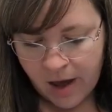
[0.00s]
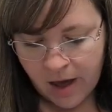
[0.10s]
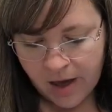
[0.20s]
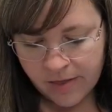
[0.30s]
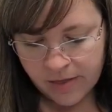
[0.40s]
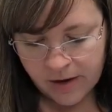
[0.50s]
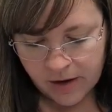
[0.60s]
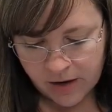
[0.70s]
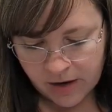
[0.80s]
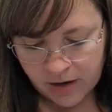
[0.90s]
And
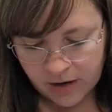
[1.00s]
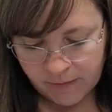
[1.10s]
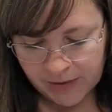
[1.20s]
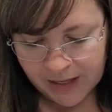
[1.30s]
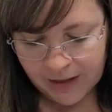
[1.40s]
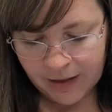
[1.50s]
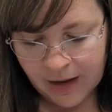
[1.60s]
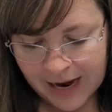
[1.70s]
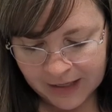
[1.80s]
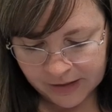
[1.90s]
then my
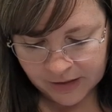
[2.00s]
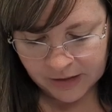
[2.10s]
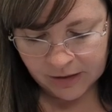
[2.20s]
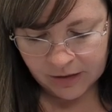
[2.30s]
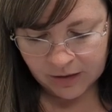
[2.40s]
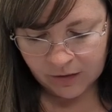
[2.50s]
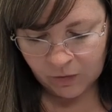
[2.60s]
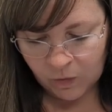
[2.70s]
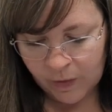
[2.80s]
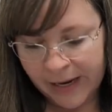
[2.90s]
last
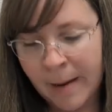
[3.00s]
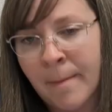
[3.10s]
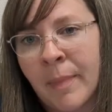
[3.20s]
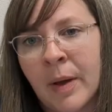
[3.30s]
whip